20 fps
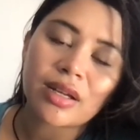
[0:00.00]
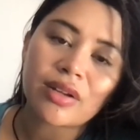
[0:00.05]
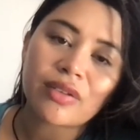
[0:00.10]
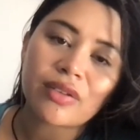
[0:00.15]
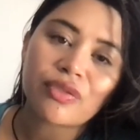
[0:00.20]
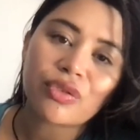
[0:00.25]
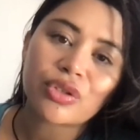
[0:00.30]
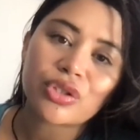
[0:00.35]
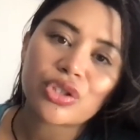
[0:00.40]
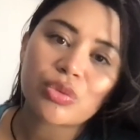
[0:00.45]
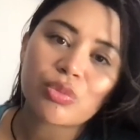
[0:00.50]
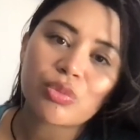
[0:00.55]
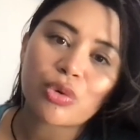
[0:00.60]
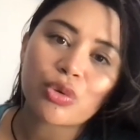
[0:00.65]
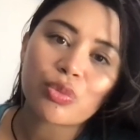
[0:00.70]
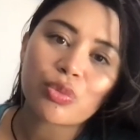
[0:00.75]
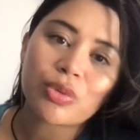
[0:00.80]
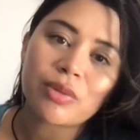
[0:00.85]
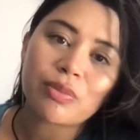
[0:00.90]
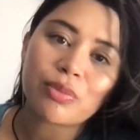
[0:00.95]
For Chamorro
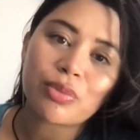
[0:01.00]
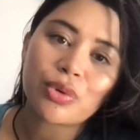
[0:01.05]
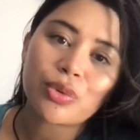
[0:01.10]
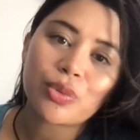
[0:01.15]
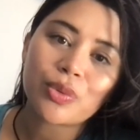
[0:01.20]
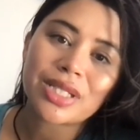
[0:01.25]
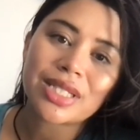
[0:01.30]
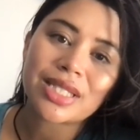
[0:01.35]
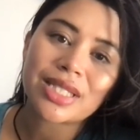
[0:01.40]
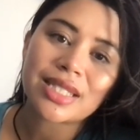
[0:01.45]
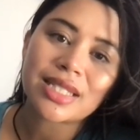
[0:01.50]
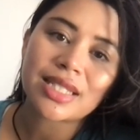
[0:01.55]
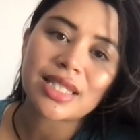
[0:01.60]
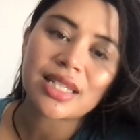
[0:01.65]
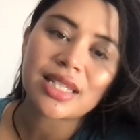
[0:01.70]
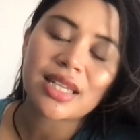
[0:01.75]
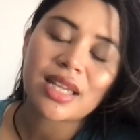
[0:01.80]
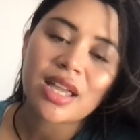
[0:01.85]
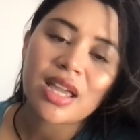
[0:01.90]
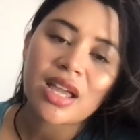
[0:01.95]
people, we
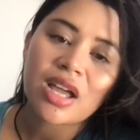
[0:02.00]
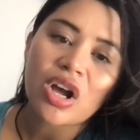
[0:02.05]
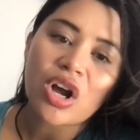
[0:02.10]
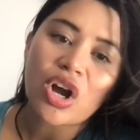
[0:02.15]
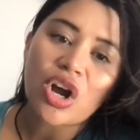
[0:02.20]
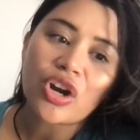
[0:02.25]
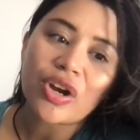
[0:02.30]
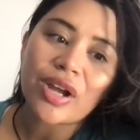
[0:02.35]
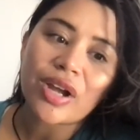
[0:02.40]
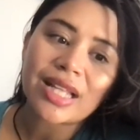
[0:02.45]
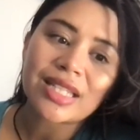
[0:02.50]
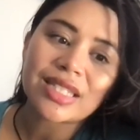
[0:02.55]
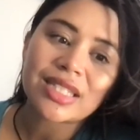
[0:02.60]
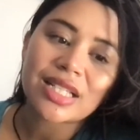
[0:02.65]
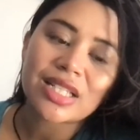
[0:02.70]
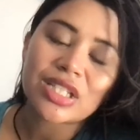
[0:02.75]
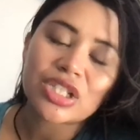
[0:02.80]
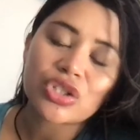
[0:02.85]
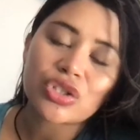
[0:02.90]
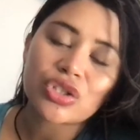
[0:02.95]
see our
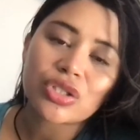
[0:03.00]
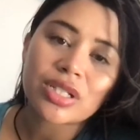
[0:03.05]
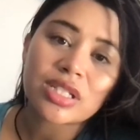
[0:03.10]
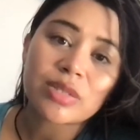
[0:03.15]
ancestors as